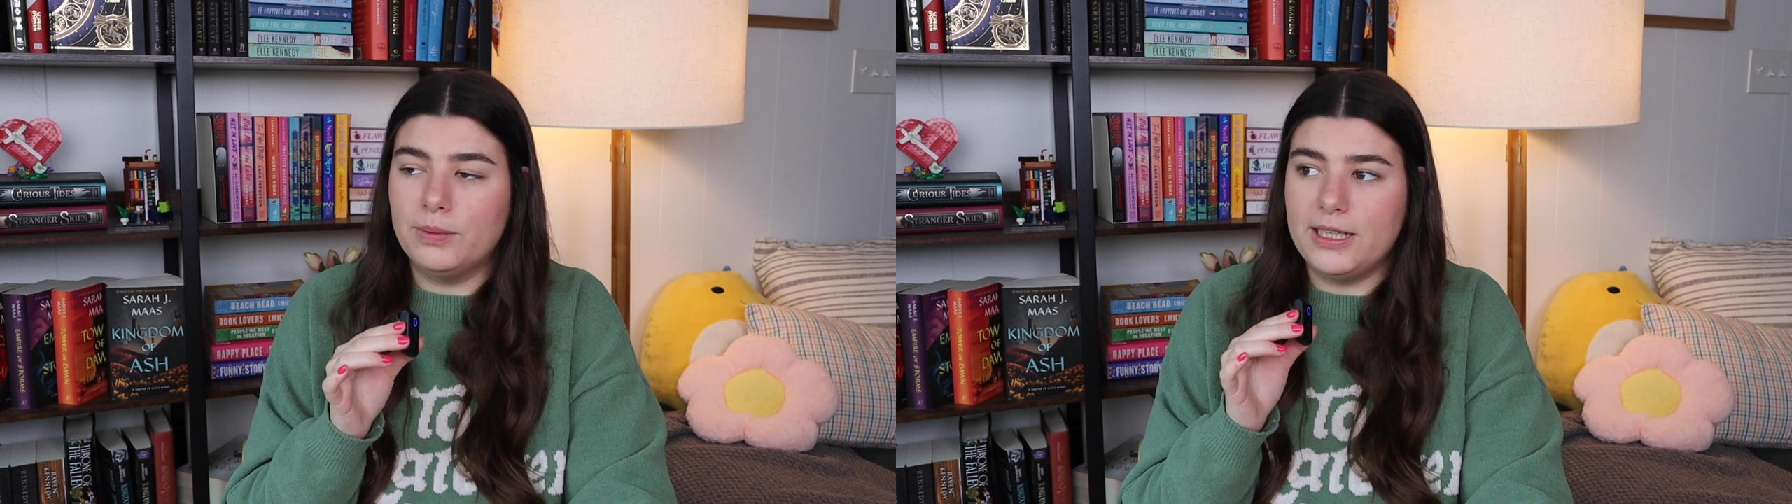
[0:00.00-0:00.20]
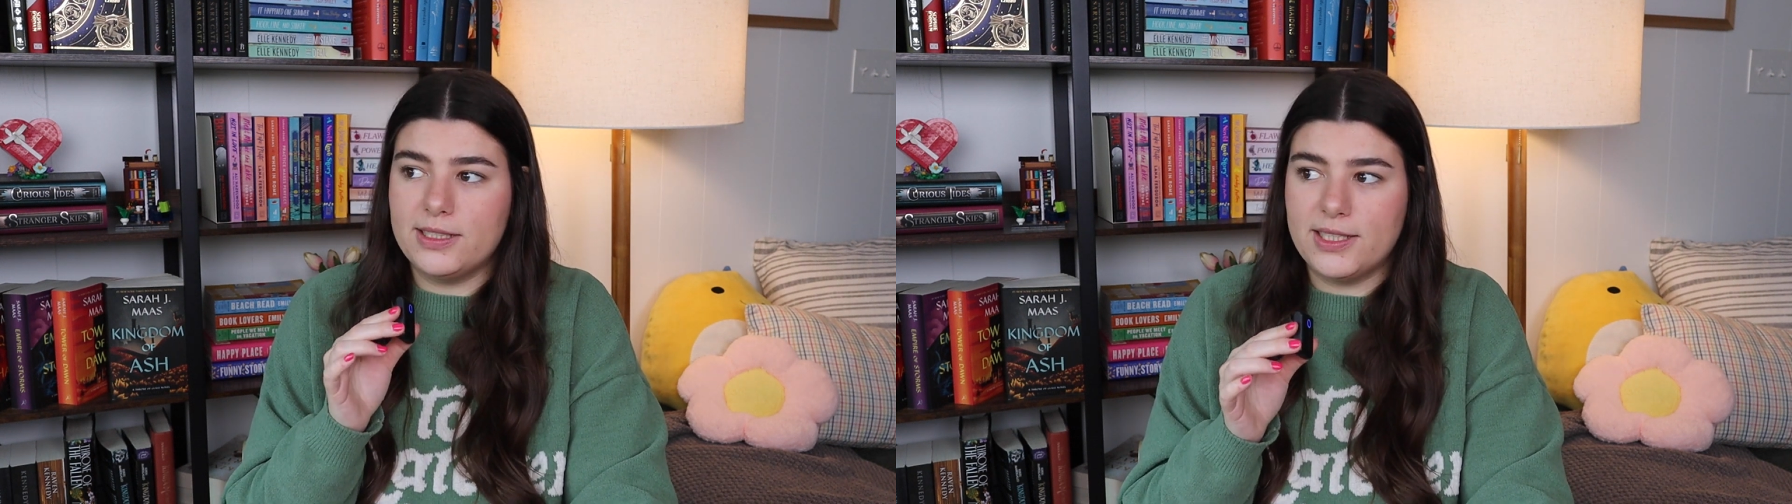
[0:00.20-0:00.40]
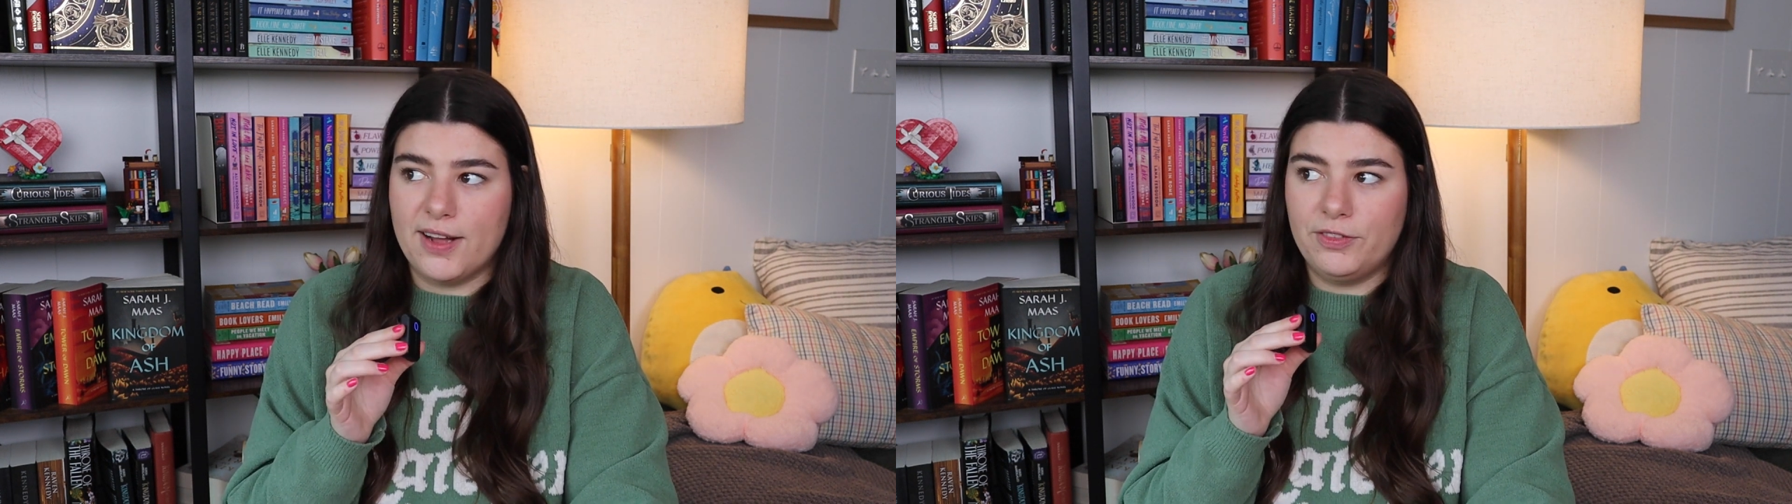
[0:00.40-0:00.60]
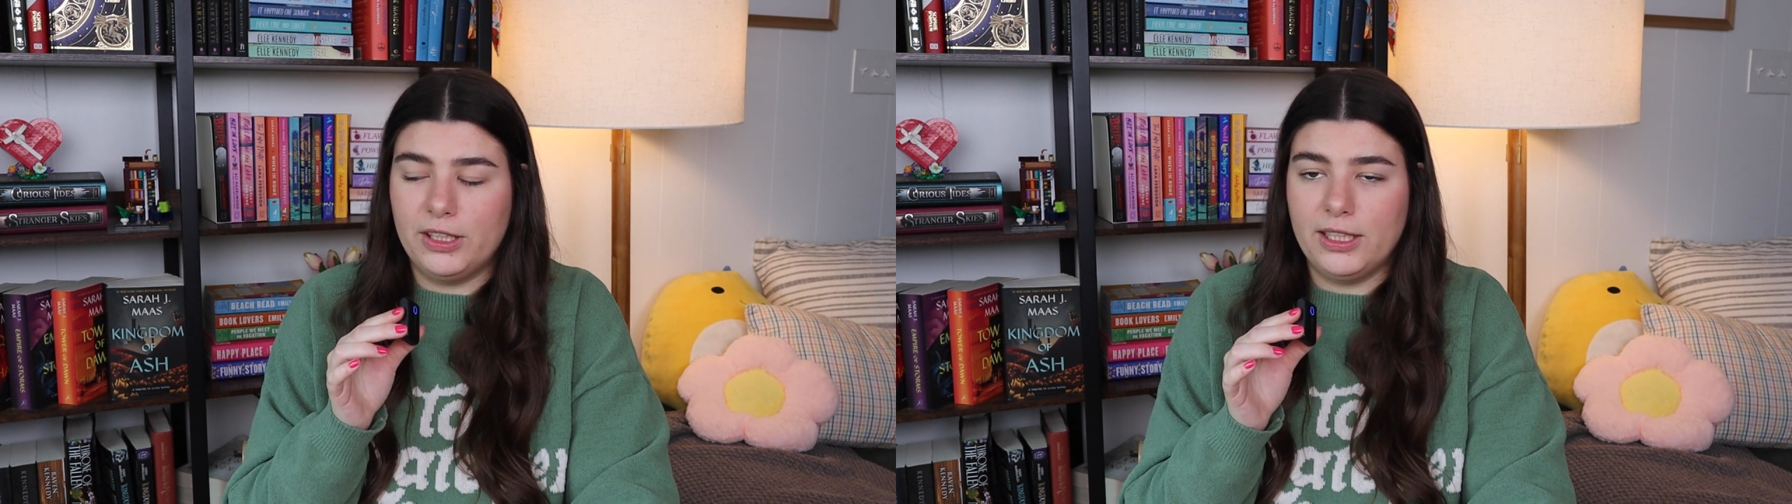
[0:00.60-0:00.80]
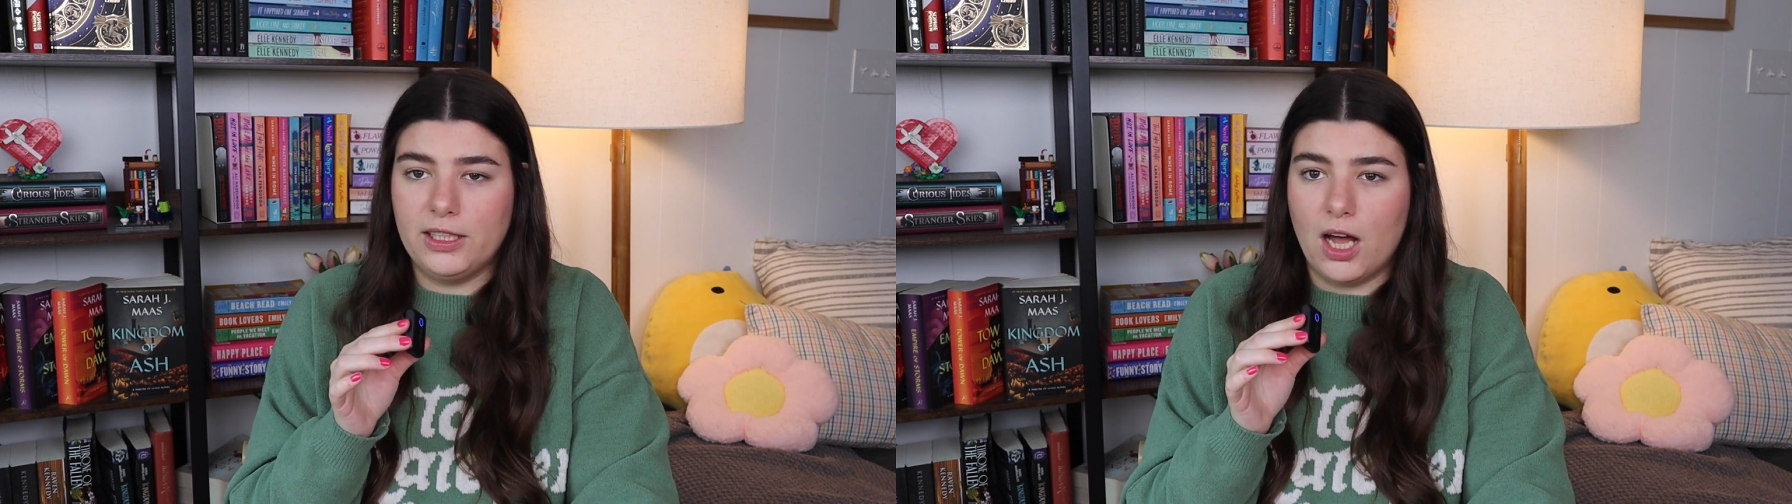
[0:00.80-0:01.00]
but it's
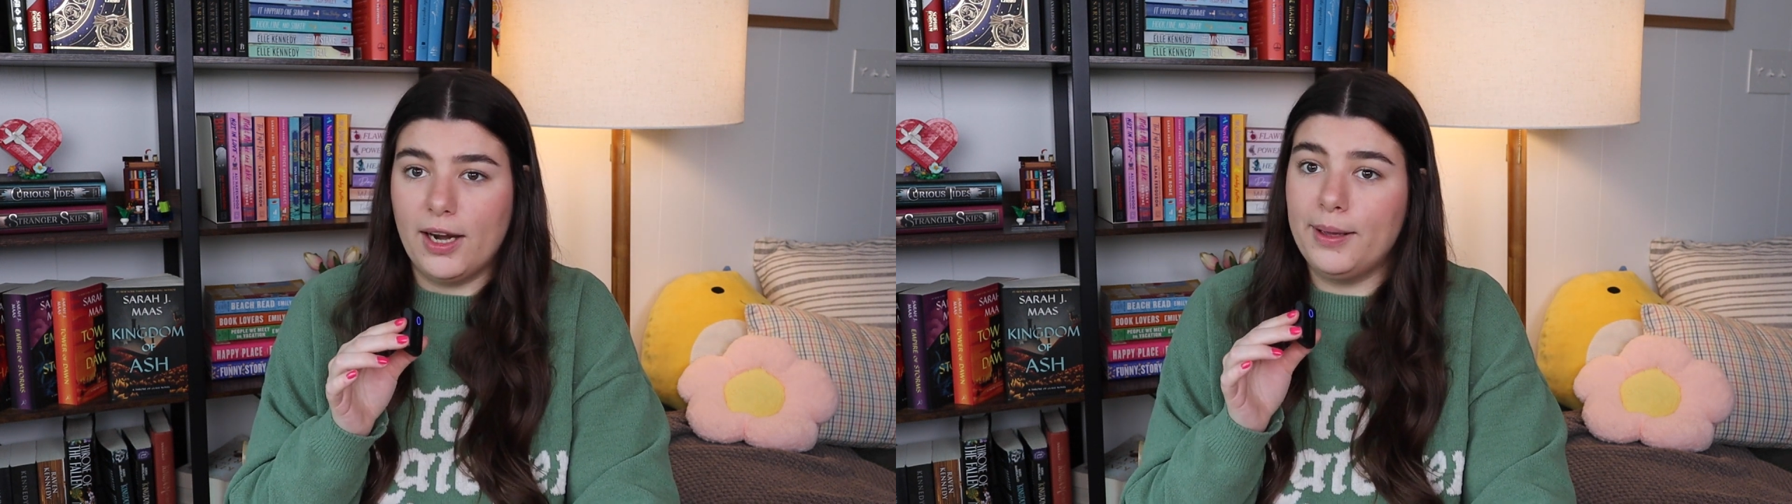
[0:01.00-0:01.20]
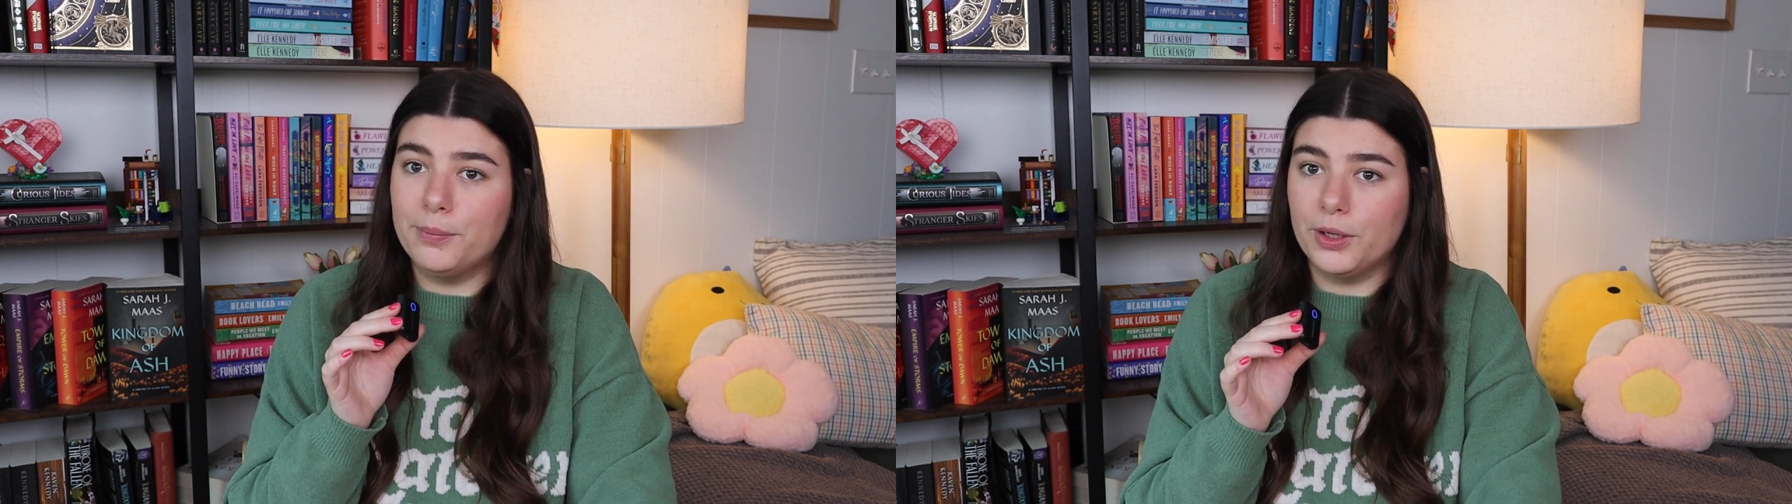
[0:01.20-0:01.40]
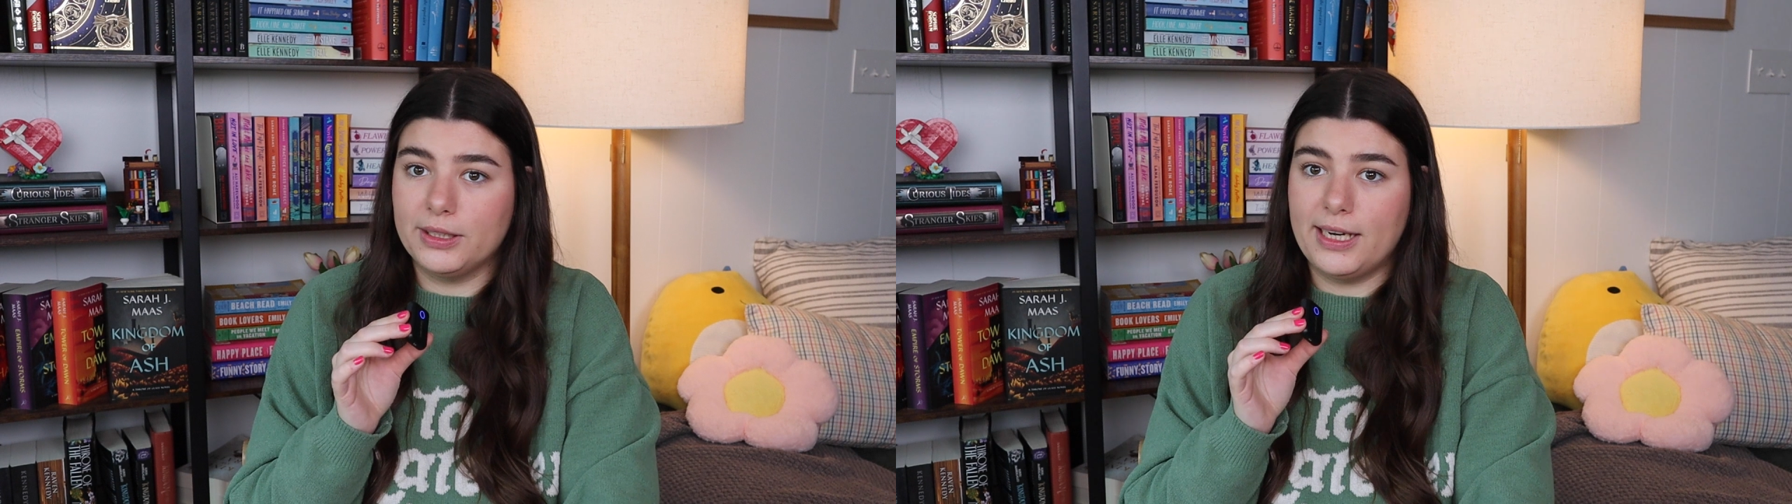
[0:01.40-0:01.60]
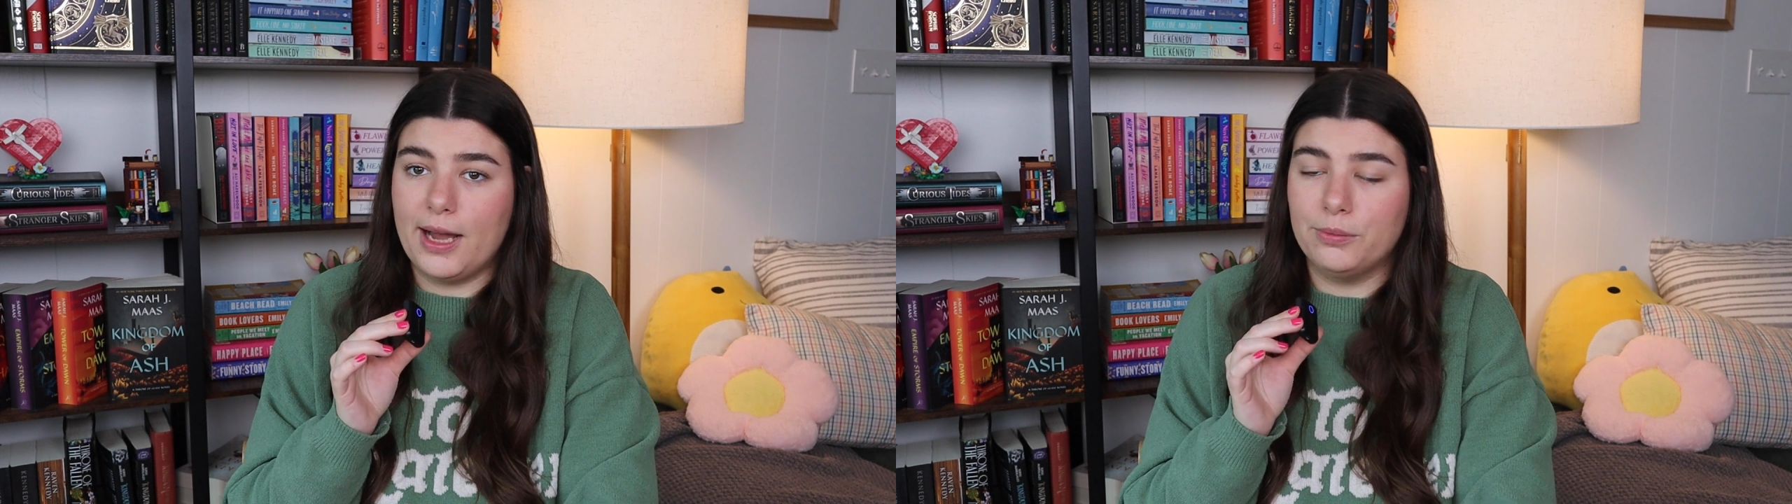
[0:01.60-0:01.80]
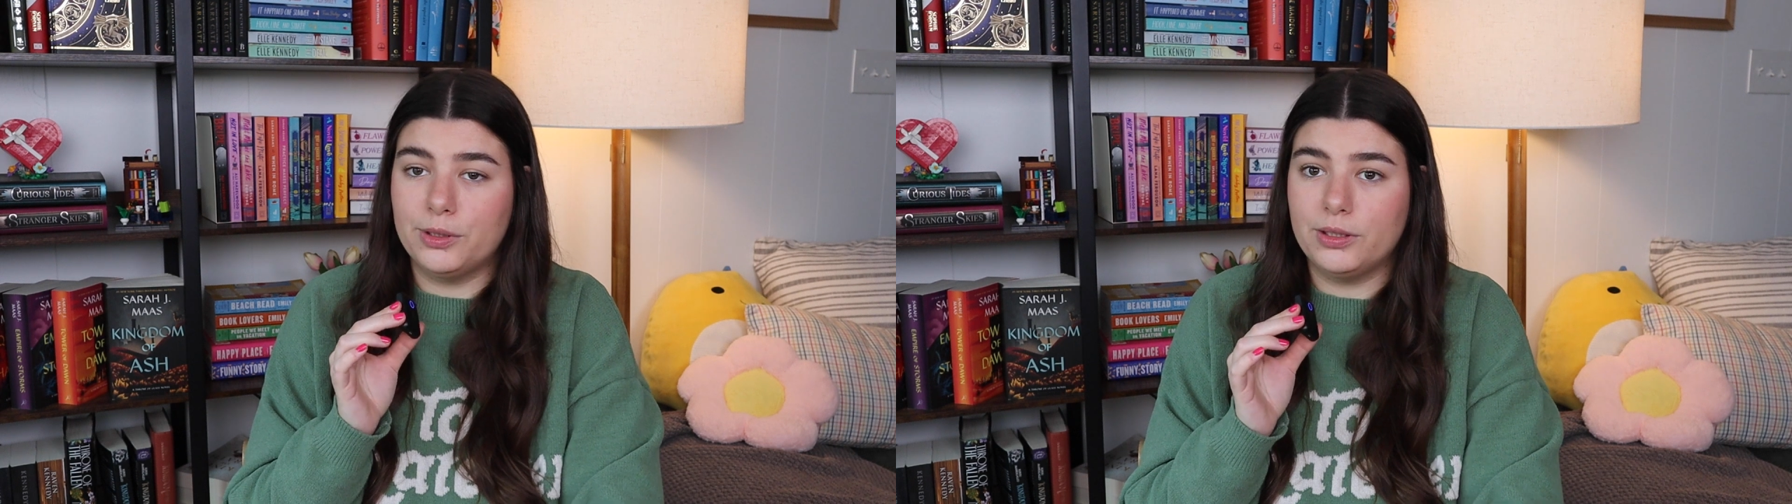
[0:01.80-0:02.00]
definitely not a book that
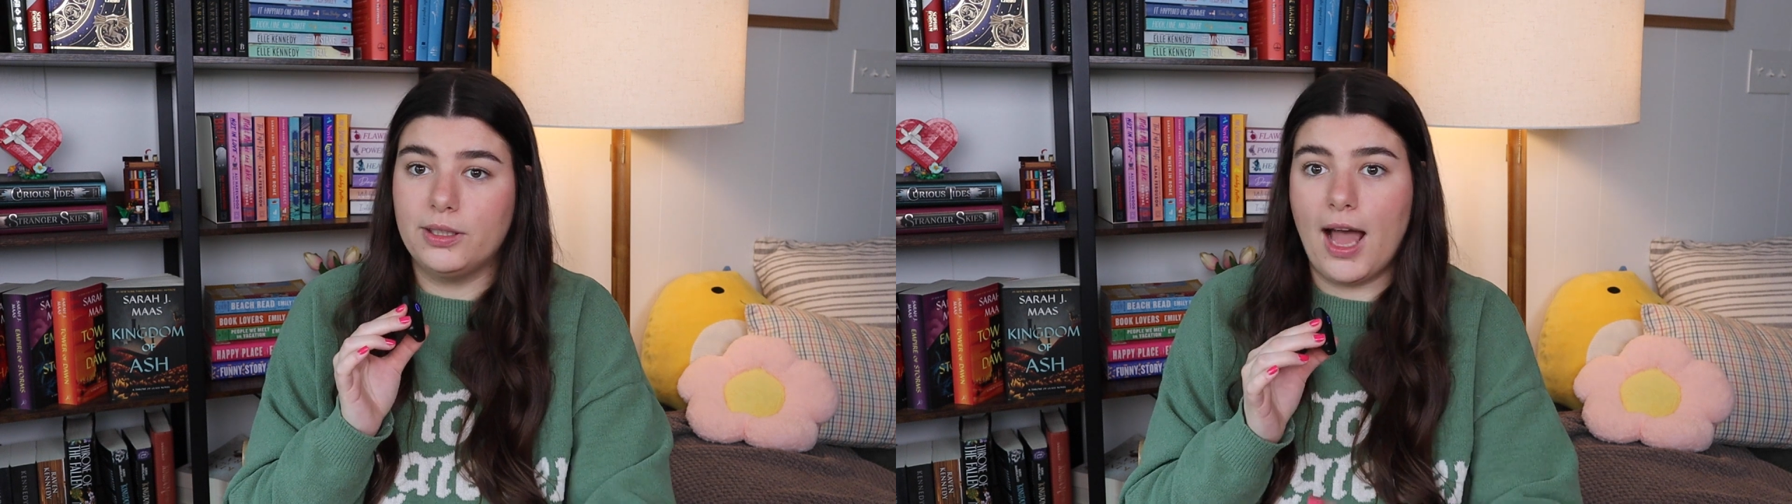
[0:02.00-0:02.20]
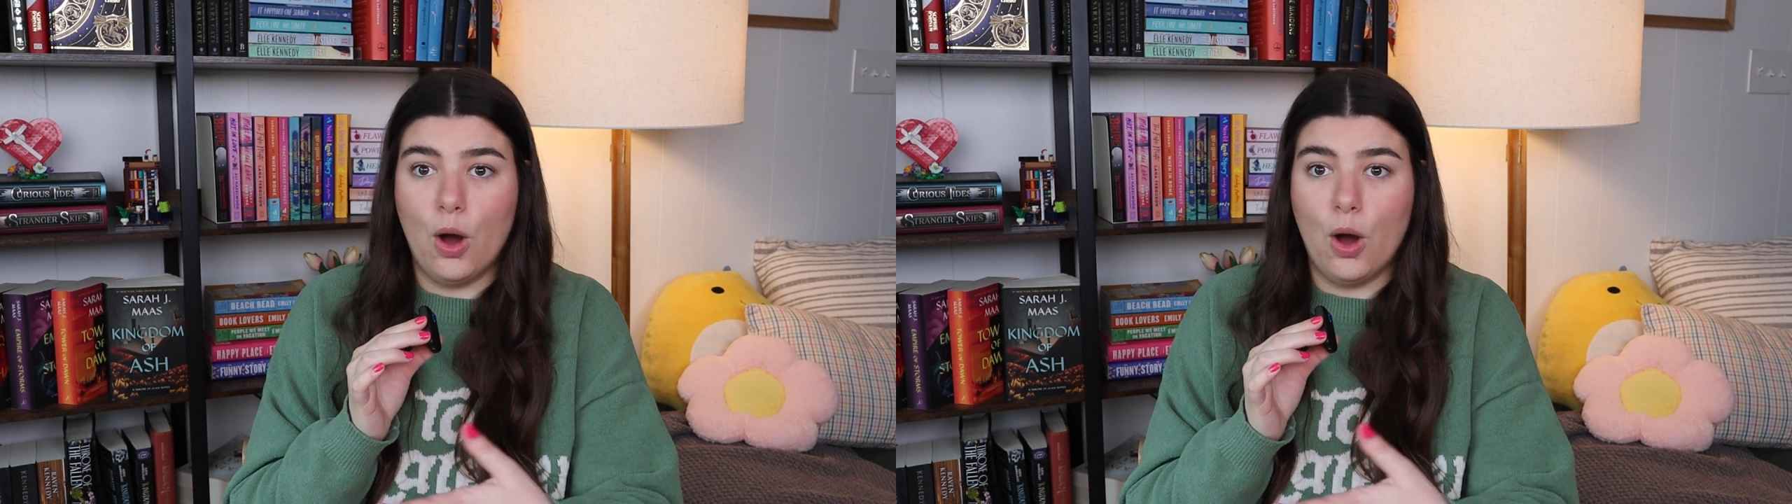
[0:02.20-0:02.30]
I would